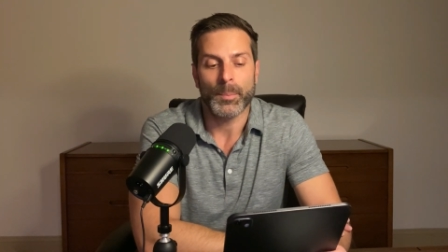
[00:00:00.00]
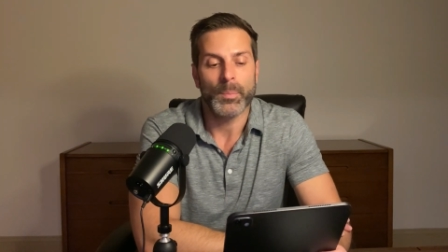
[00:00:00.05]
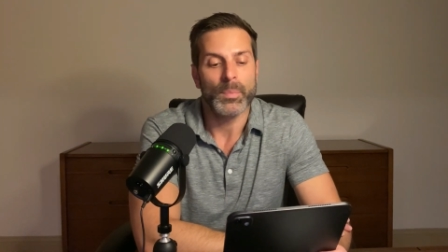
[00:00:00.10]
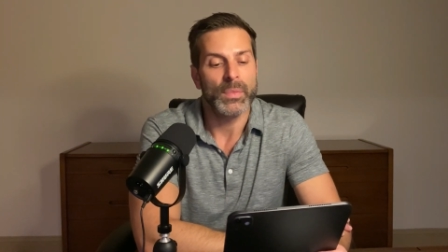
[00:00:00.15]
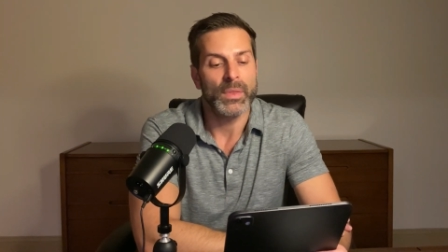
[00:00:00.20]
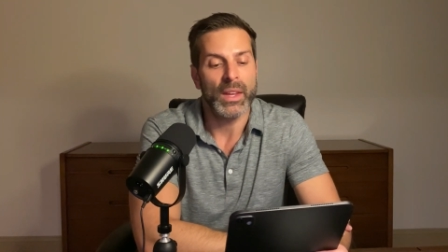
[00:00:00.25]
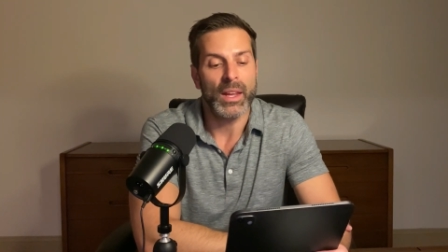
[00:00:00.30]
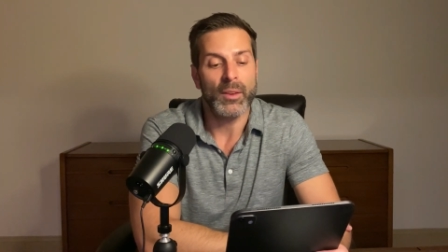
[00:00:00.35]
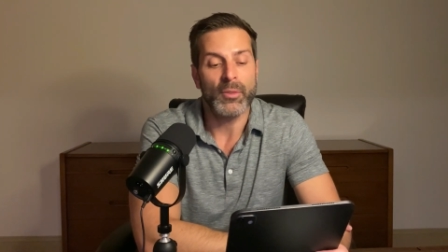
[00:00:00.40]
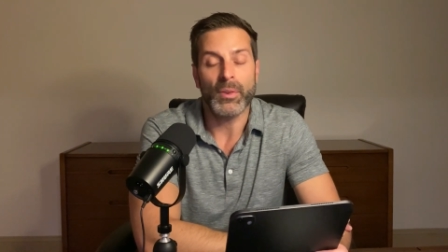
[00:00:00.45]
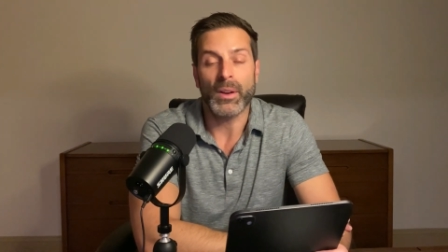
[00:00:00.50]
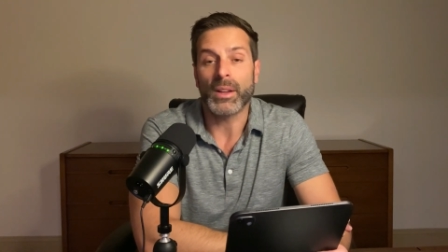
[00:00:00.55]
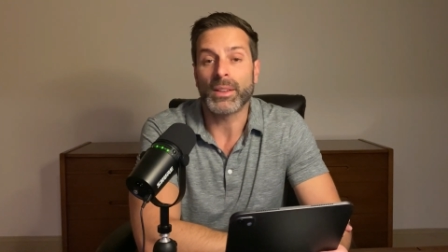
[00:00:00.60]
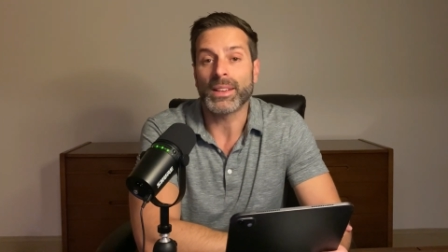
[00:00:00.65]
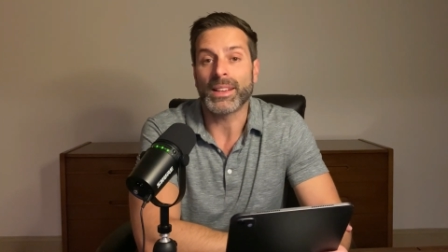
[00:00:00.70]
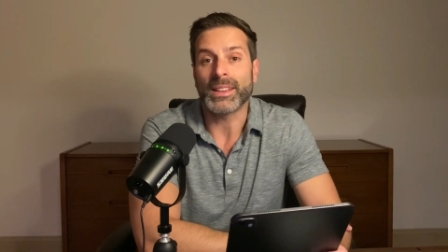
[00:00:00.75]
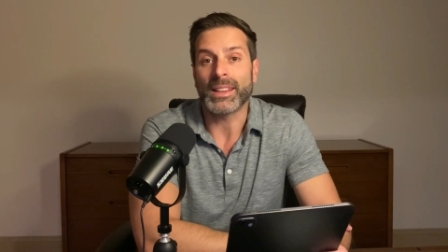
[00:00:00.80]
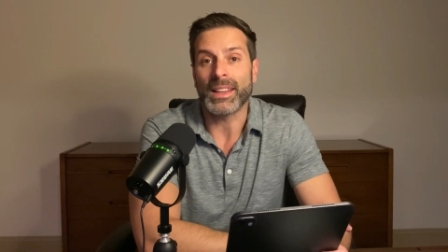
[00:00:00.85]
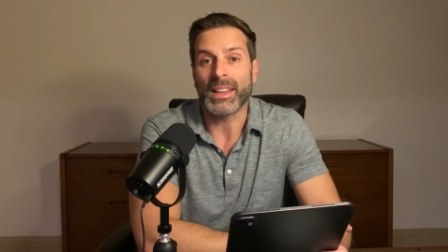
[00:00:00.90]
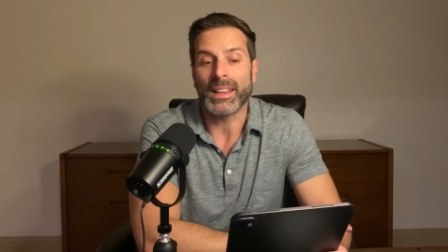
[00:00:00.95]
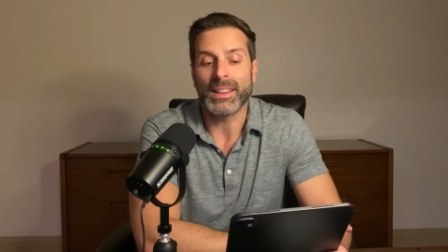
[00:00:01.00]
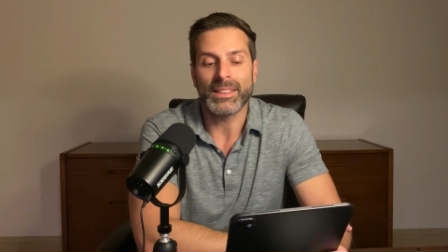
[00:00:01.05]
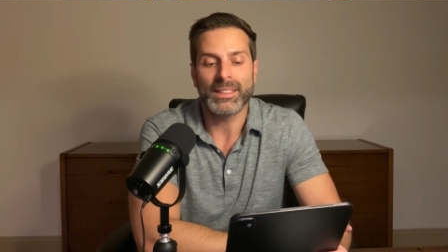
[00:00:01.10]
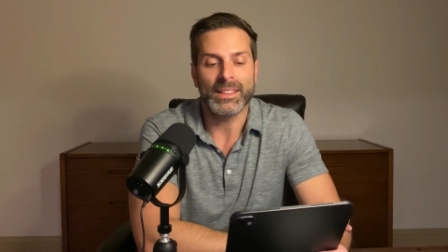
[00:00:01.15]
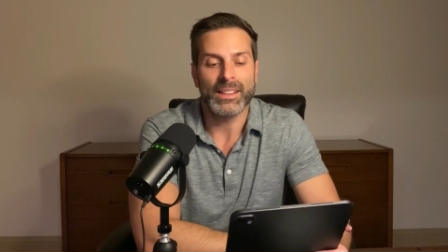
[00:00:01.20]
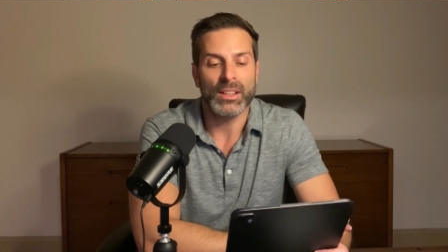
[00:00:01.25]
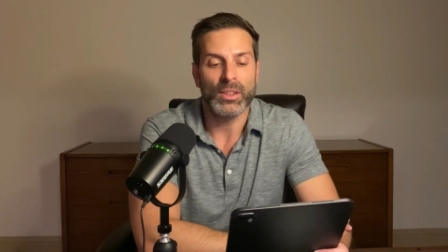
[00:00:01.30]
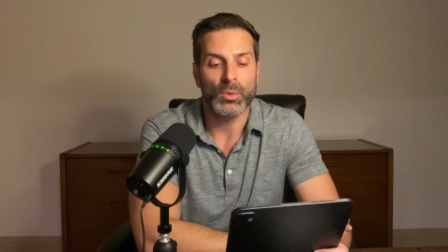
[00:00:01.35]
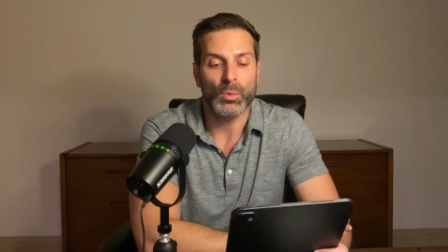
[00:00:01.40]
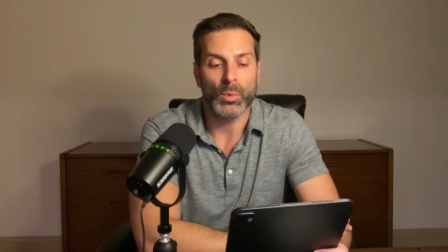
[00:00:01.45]
They found that the
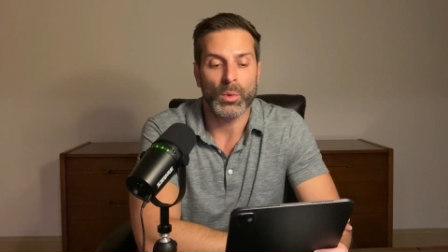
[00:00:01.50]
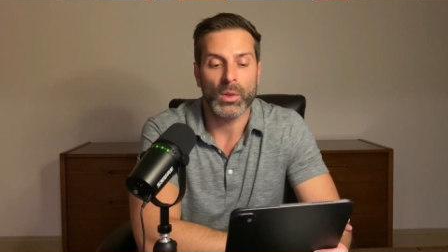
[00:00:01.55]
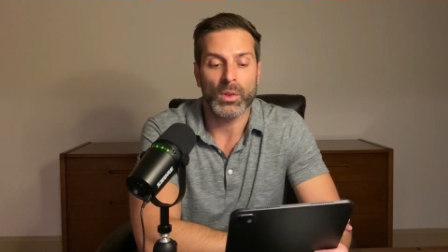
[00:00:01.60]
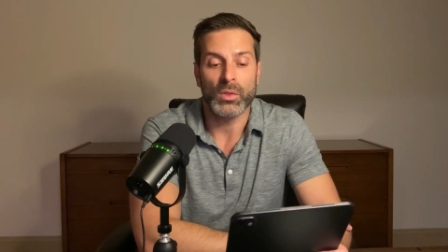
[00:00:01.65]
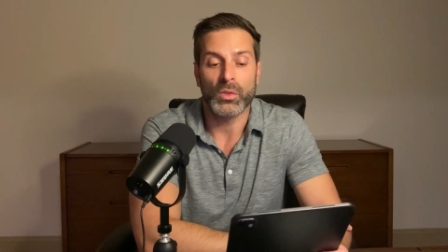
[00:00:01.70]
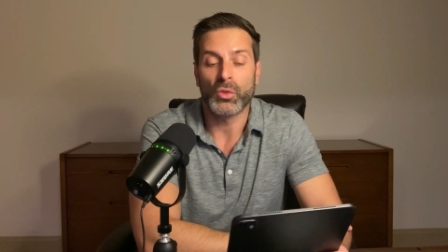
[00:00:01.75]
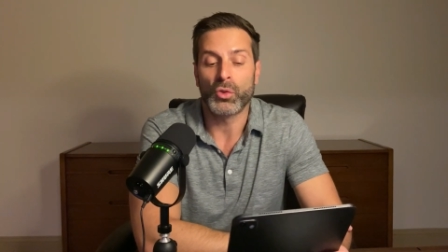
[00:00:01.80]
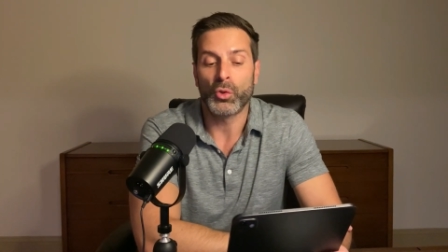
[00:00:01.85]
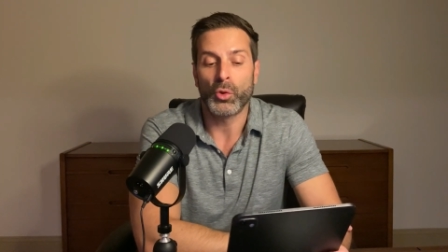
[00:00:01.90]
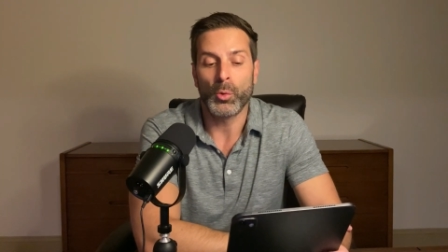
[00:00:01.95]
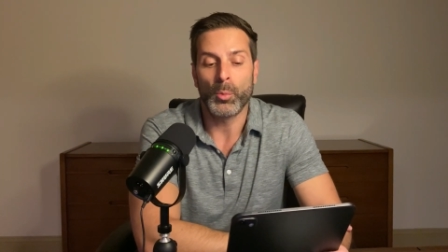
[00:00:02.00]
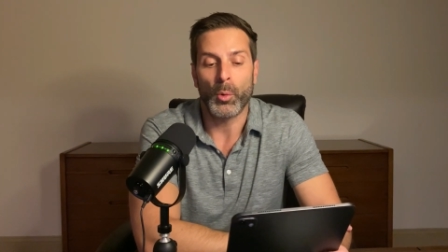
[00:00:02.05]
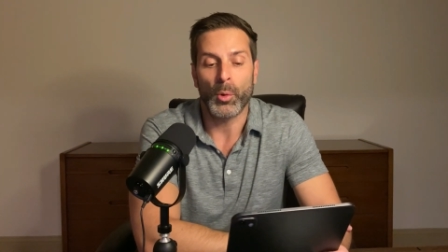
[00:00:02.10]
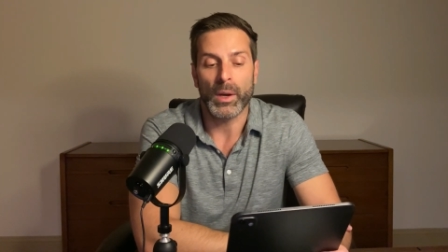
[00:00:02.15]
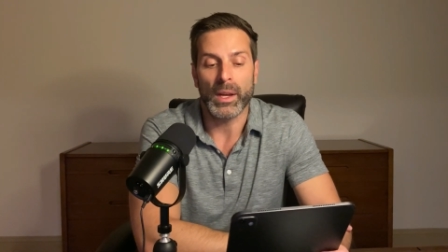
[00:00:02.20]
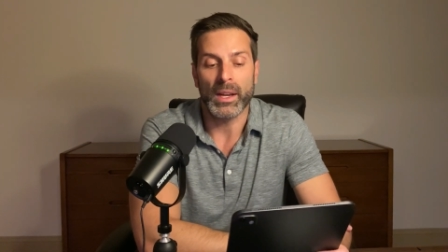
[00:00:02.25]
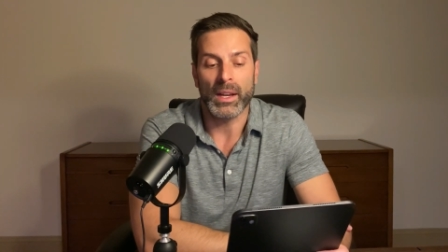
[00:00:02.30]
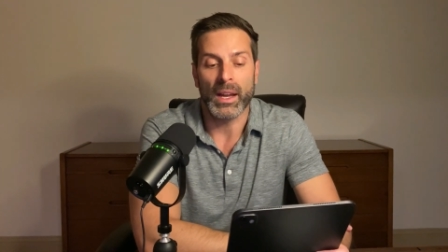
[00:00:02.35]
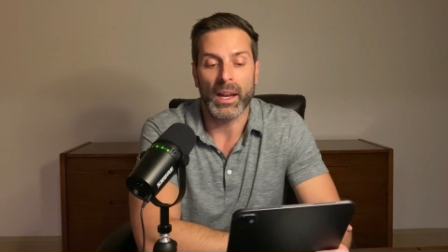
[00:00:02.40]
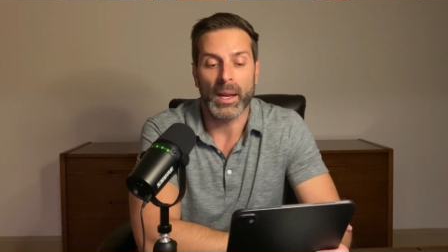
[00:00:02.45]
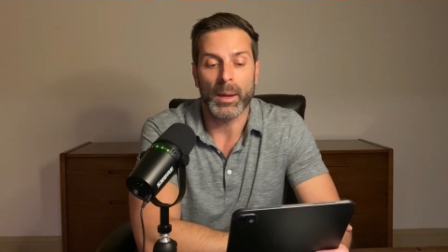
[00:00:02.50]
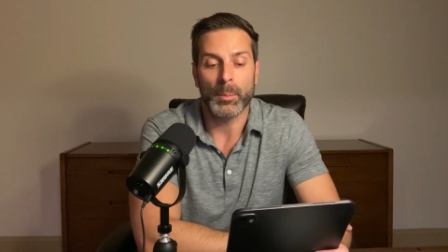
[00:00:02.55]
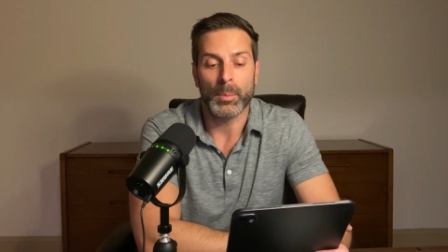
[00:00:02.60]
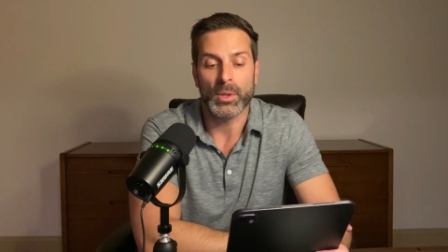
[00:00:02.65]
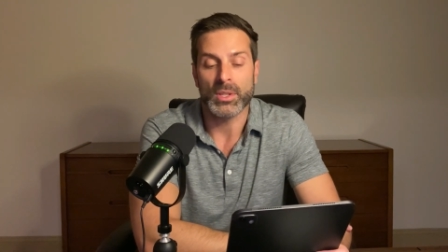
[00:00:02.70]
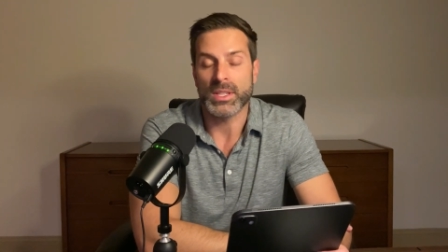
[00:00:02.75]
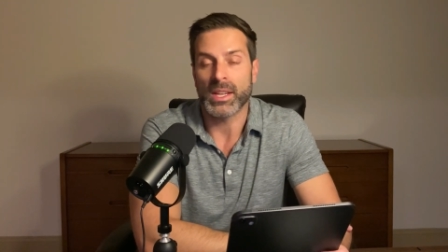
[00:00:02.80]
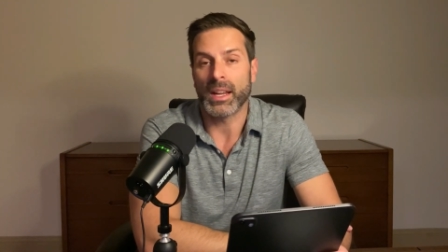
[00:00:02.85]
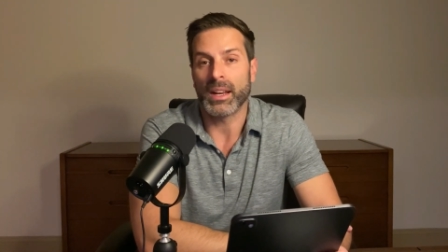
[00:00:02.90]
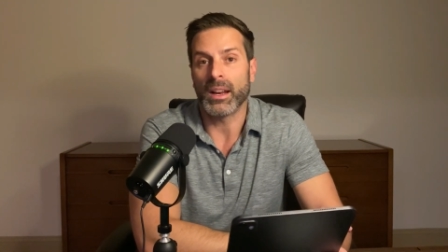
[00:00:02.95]
incidence was
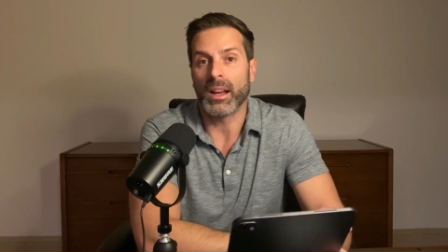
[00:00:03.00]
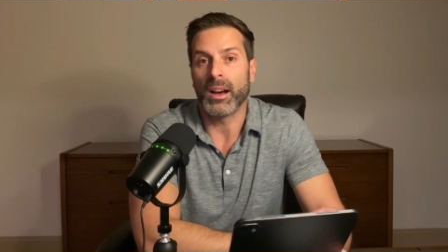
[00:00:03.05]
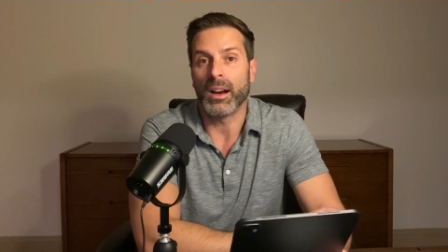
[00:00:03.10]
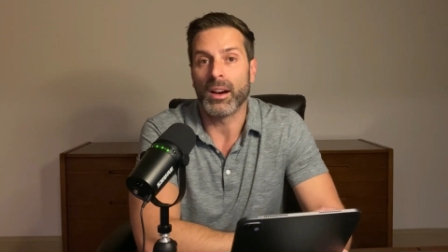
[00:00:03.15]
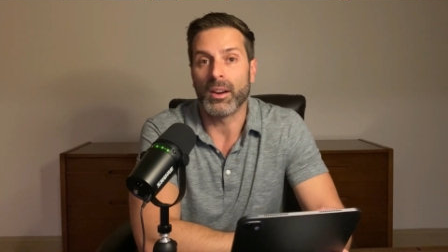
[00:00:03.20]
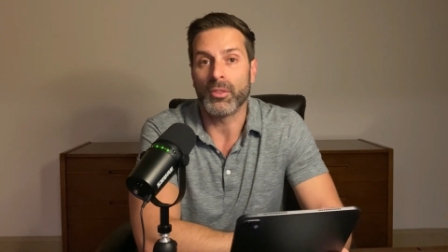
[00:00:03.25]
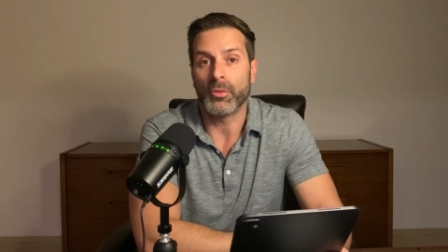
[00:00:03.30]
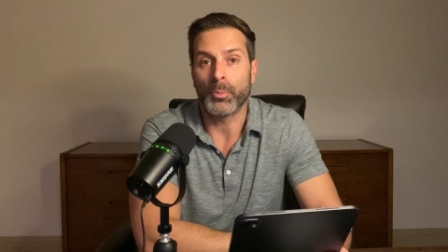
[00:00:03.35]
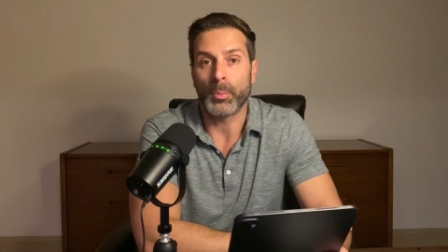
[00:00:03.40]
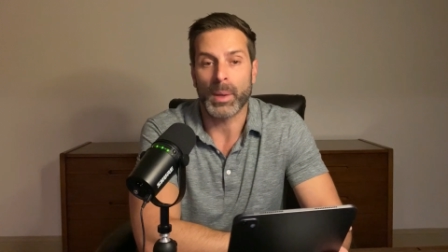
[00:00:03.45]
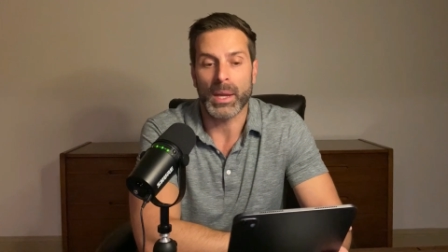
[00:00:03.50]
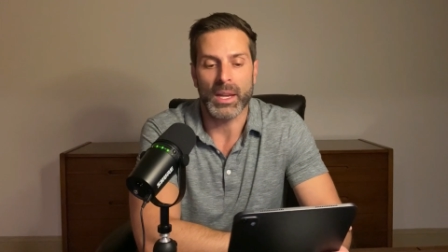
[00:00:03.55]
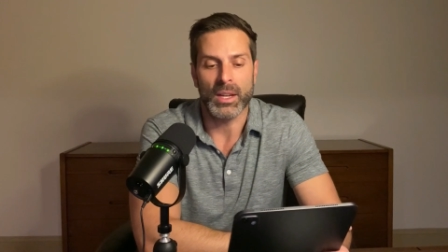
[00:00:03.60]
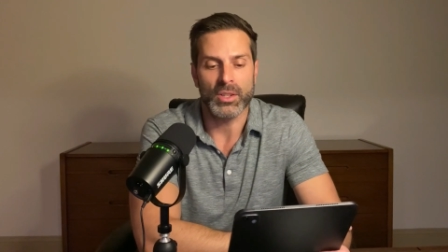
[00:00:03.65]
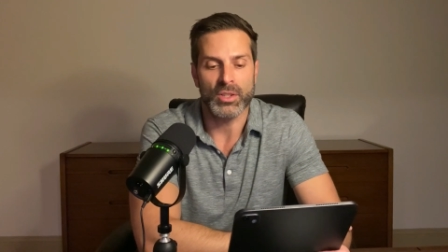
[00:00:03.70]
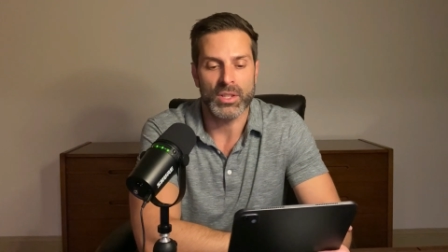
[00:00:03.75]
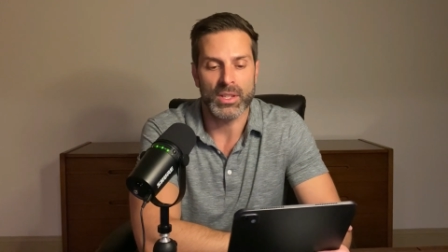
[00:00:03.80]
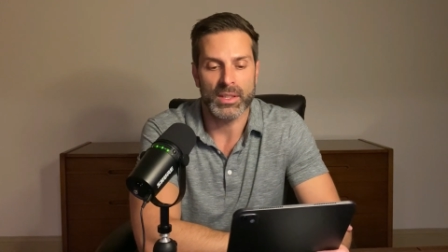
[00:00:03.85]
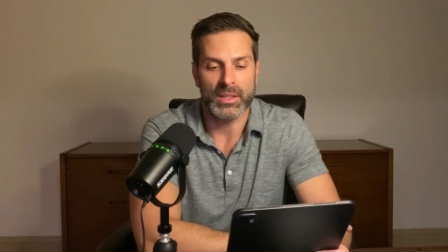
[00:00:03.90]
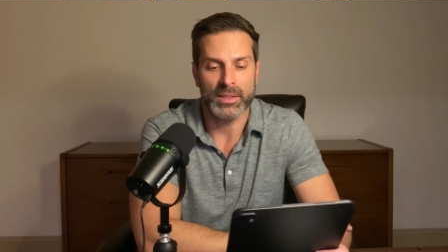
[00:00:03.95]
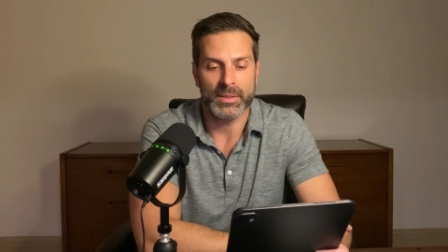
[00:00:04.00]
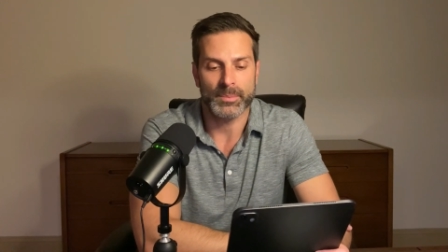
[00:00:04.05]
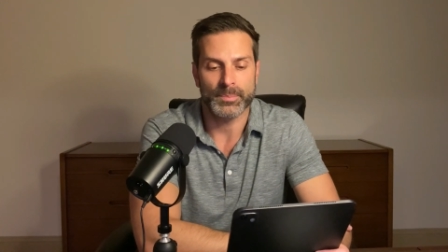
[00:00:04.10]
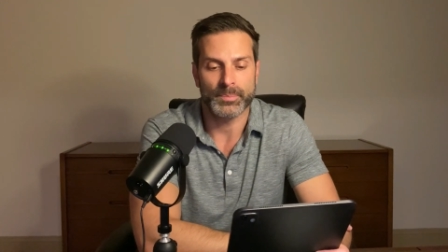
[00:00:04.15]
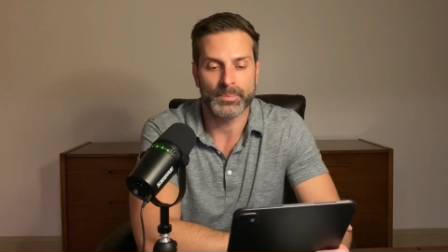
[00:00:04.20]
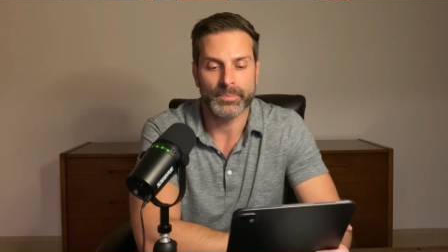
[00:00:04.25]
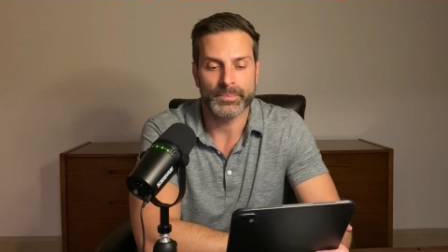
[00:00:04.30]
2.9% of patients.